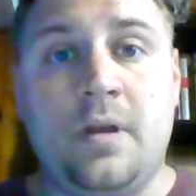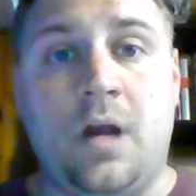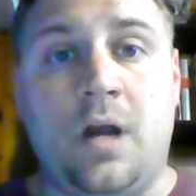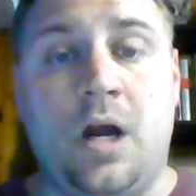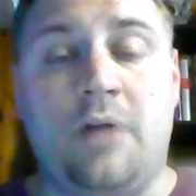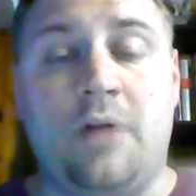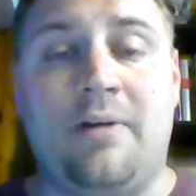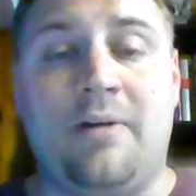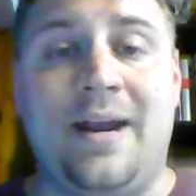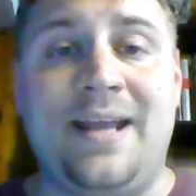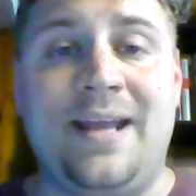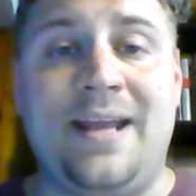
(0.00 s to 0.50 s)

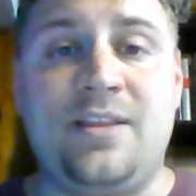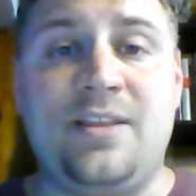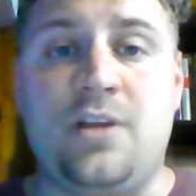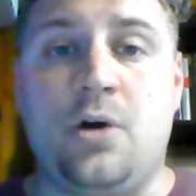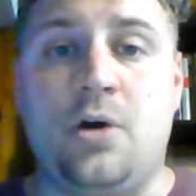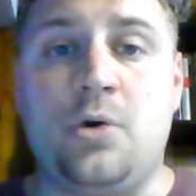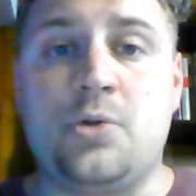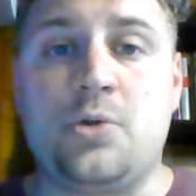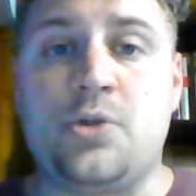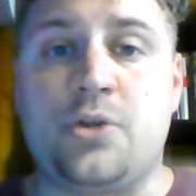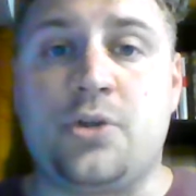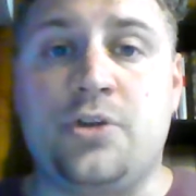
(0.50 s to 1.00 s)
All right,
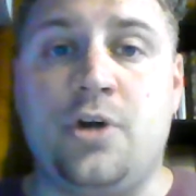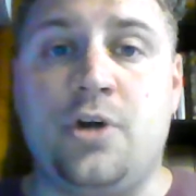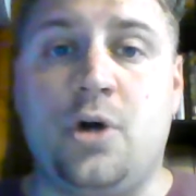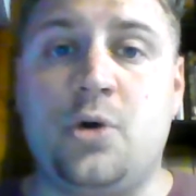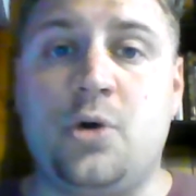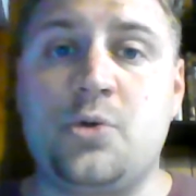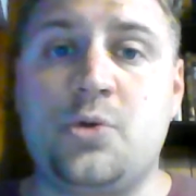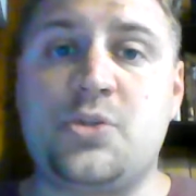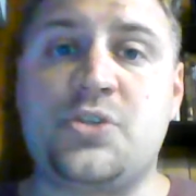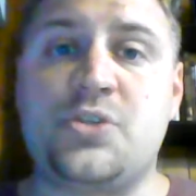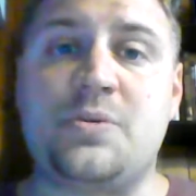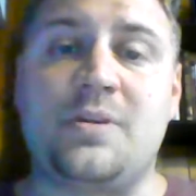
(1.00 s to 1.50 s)

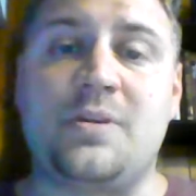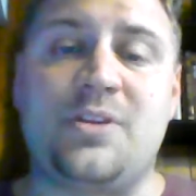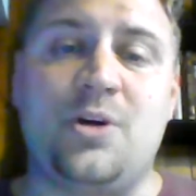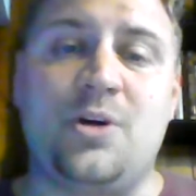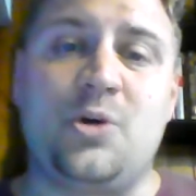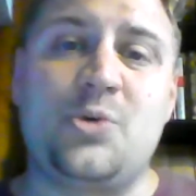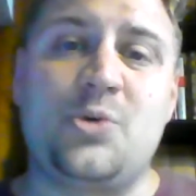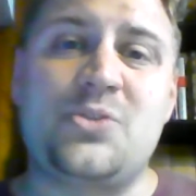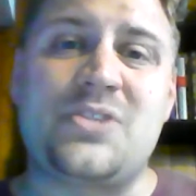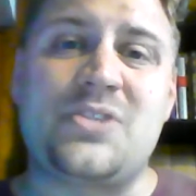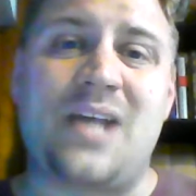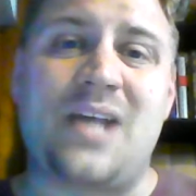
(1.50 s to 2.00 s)

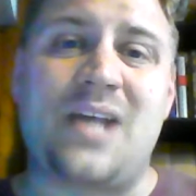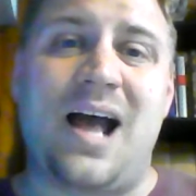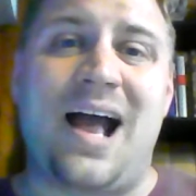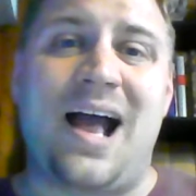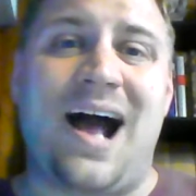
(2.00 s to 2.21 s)
those